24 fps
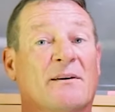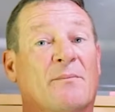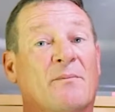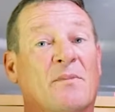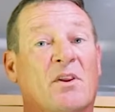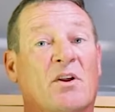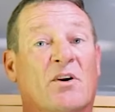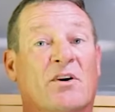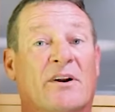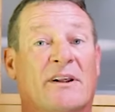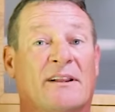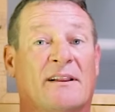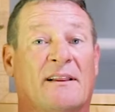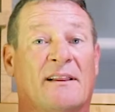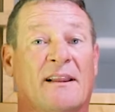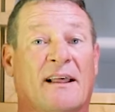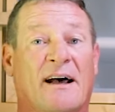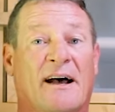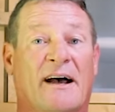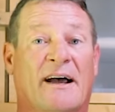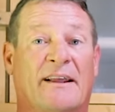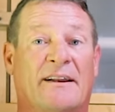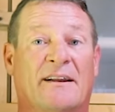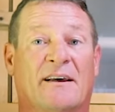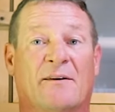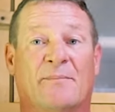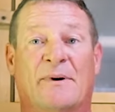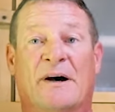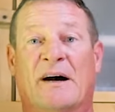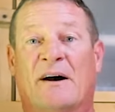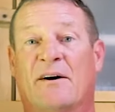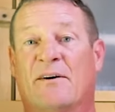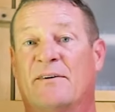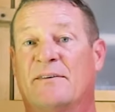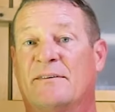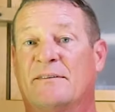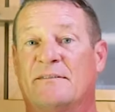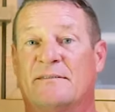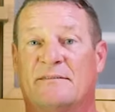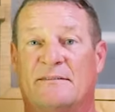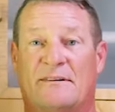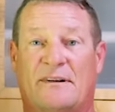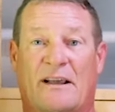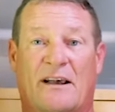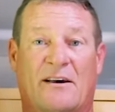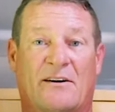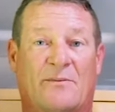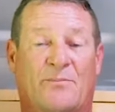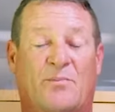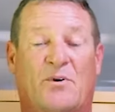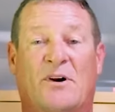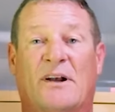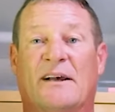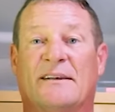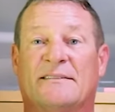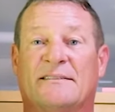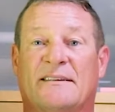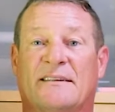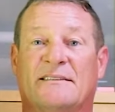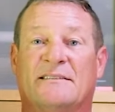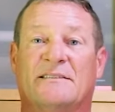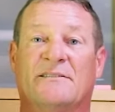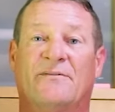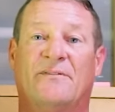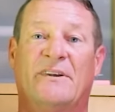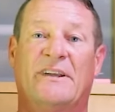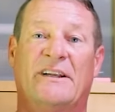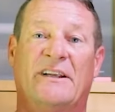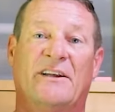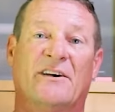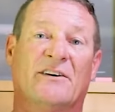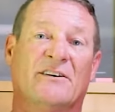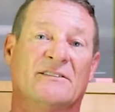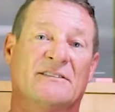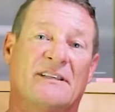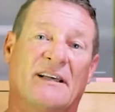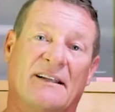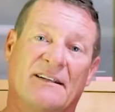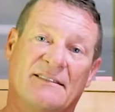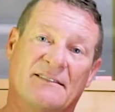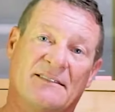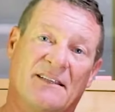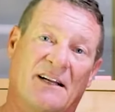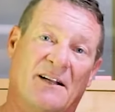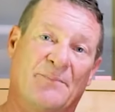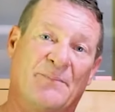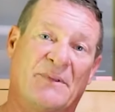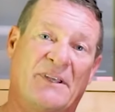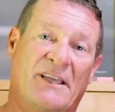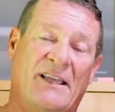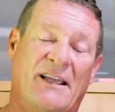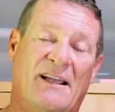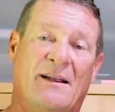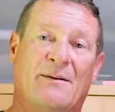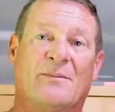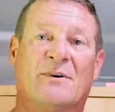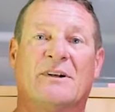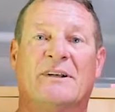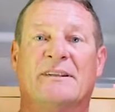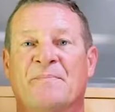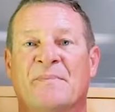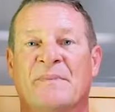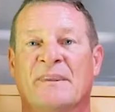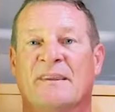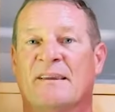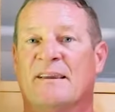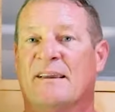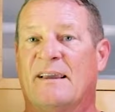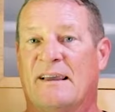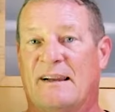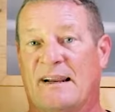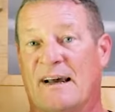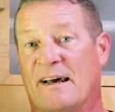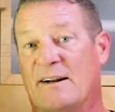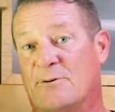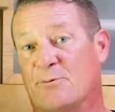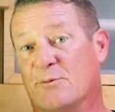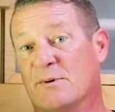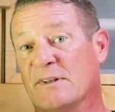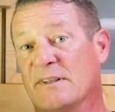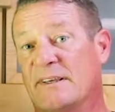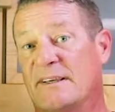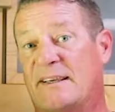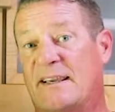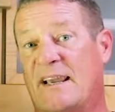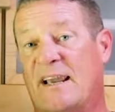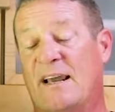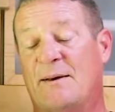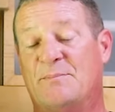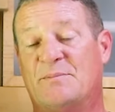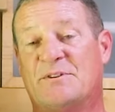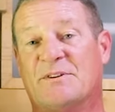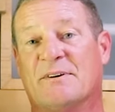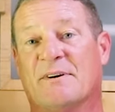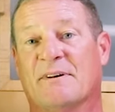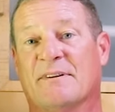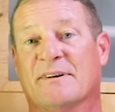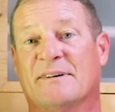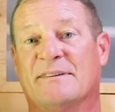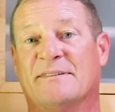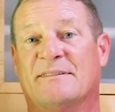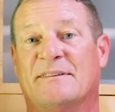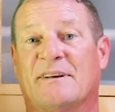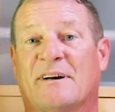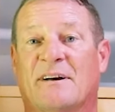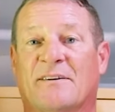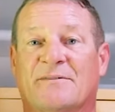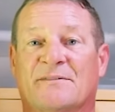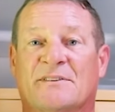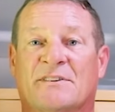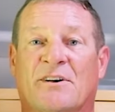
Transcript: I'm learning a lot about how to process the videos, how to set up the camera, and how to really capture all this stuff.